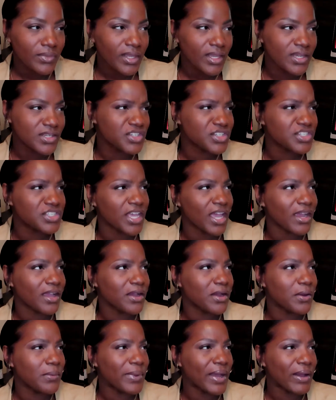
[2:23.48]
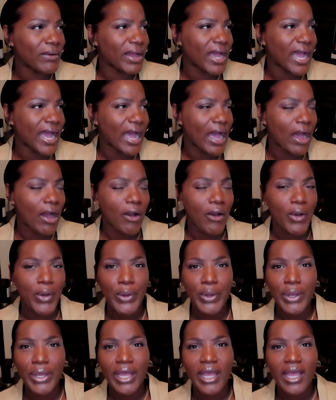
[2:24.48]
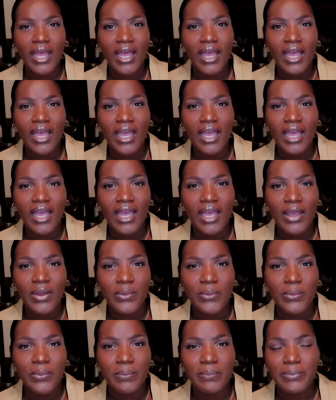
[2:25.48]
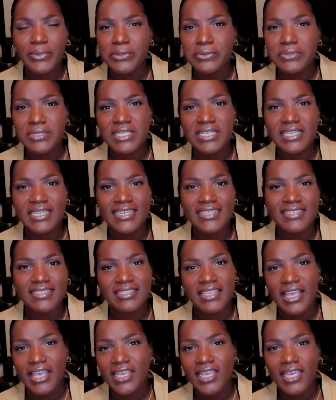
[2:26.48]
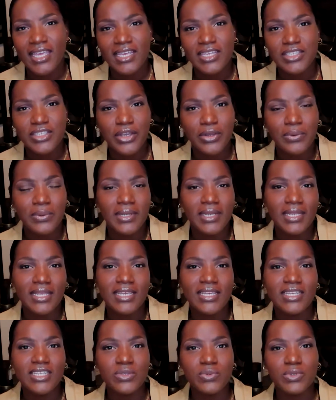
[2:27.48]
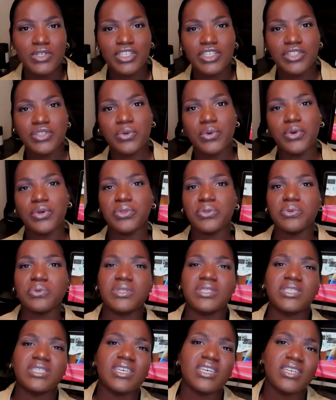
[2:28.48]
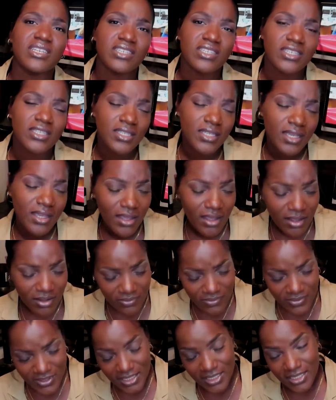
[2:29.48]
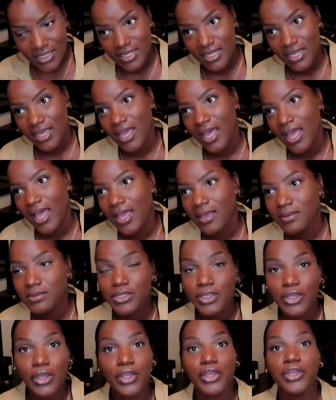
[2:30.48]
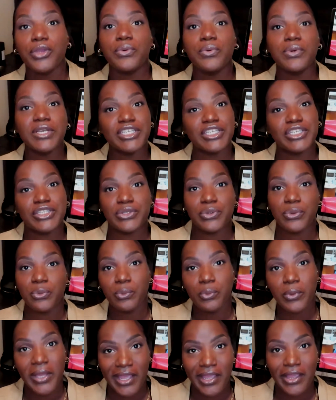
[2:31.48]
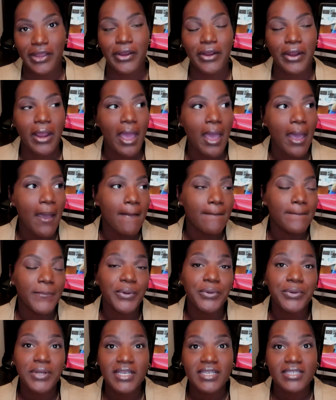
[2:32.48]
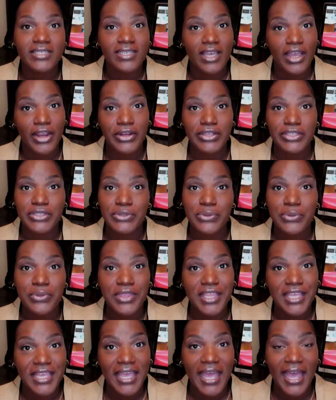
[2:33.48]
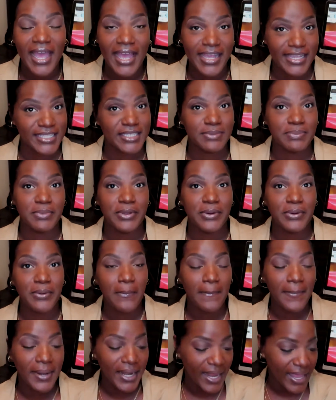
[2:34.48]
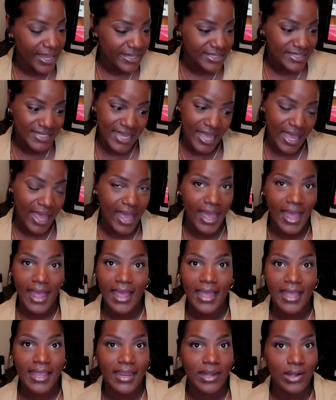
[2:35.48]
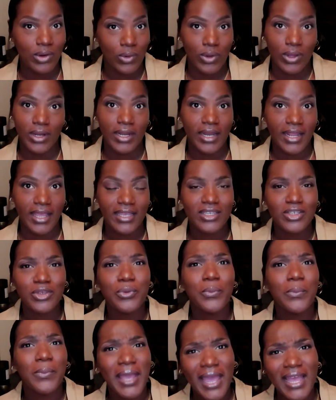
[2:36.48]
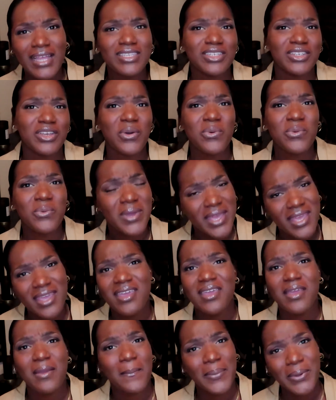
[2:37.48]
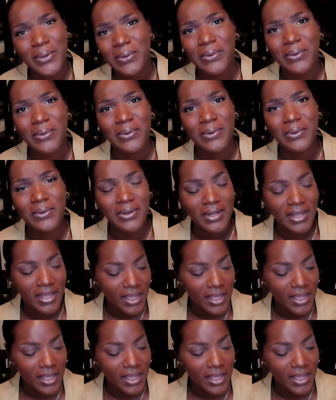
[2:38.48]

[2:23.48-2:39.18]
She's talking about how music and singing is her release when she's going through such tough times. Girl, you would swear Monique sent her to the hospital, black to eye and all of that. You got your wig pulled.